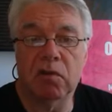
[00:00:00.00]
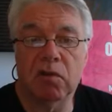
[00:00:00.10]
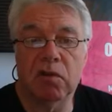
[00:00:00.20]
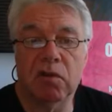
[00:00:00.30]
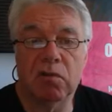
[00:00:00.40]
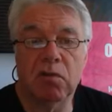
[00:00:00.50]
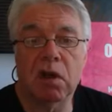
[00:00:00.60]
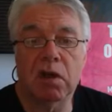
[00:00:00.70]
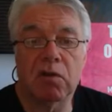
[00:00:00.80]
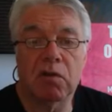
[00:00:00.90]
cities
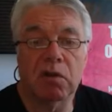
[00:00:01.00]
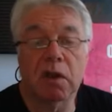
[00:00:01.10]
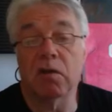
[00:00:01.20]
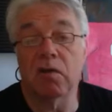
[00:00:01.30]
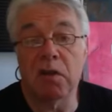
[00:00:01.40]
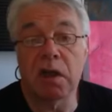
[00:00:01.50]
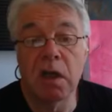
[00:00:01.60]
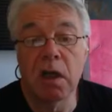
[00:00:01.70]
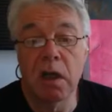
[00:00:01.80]
right across the country,